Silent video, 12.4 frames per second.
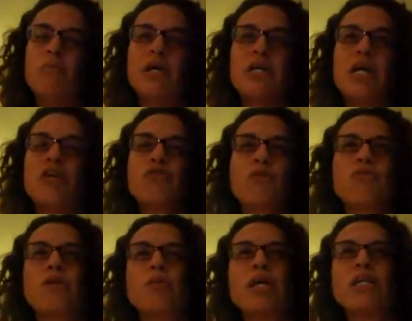And then right
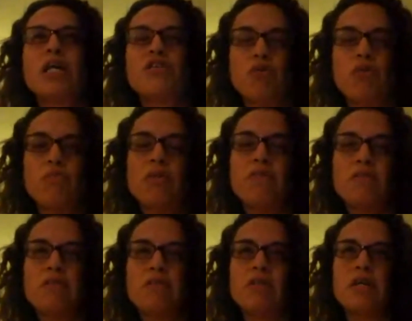next to it, was not right next to
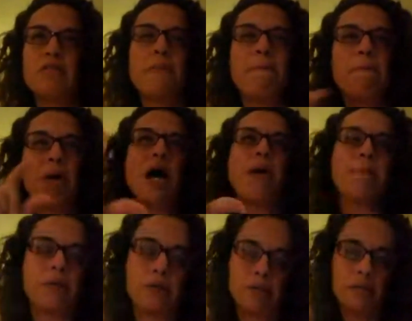a business that said
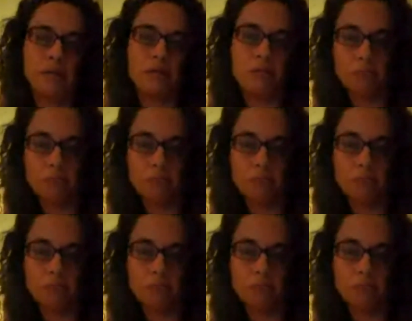pop